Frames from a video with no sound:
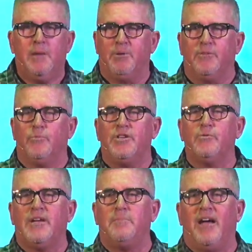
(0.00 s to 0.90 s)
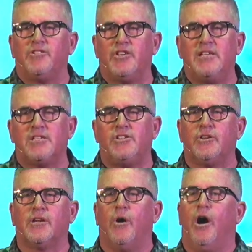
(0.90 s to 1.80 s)
But when you read about Jesus, you
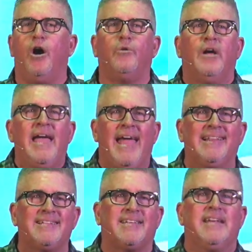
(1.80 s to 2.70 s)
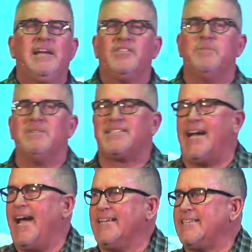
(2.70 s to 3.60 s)
could go, oh, hey, listen, the
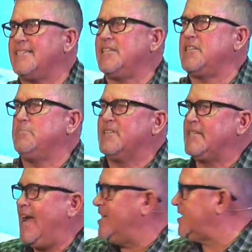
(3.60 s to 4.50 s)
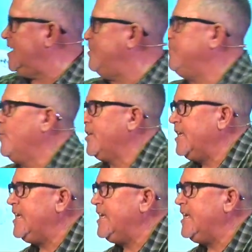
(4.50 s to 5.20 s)
Messiah says that the Messiah is going to be born in,